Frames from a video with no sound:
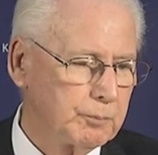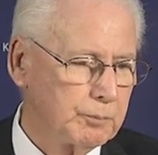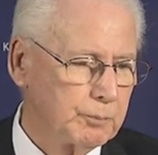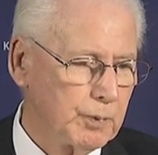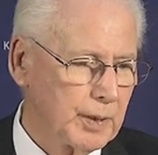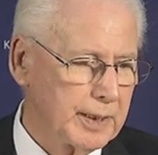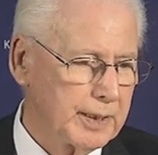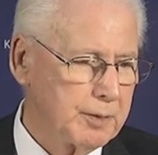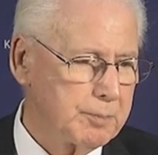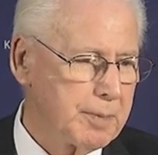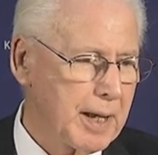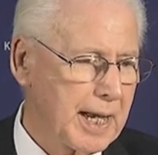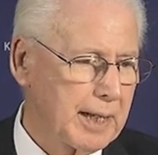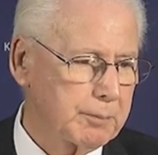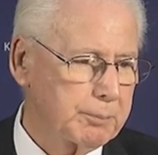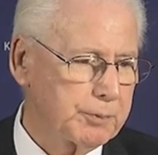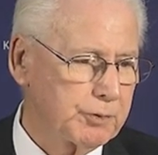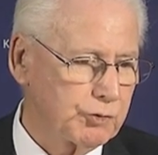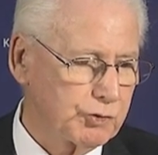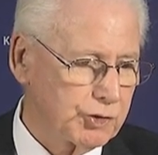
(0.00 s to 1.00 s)
running
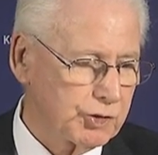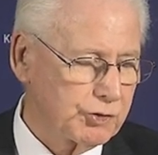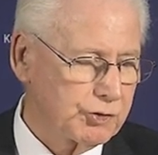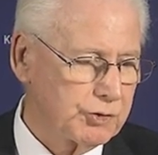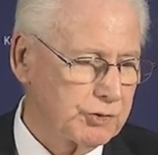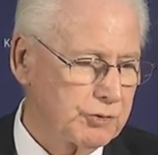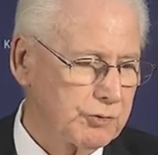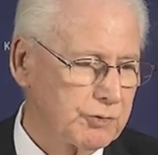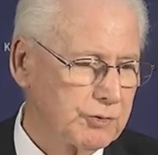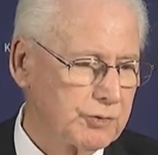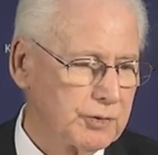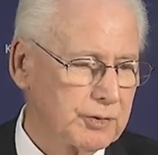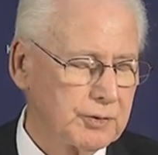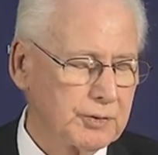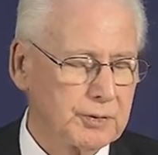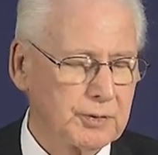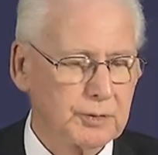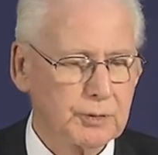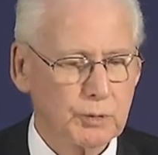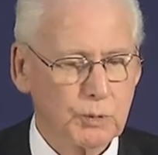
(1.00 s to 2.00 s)
back positions and